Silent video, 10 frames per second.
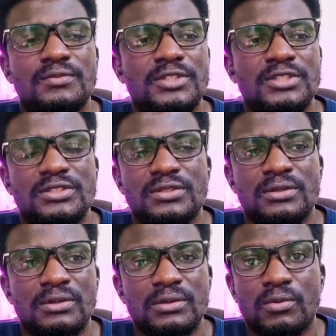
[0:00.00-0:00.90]
which
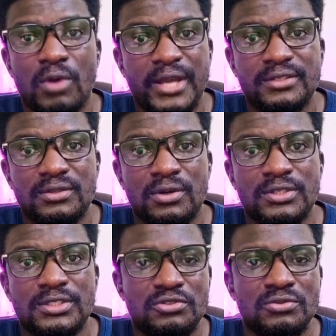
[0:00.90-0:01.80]
is quite
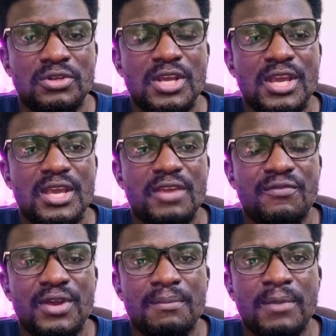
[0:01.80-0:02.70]
gross to
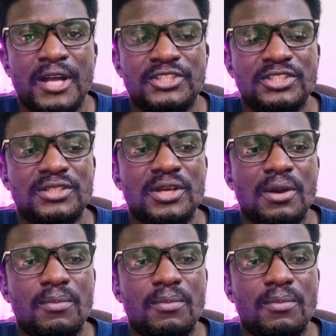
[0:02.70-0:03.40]
even imagine,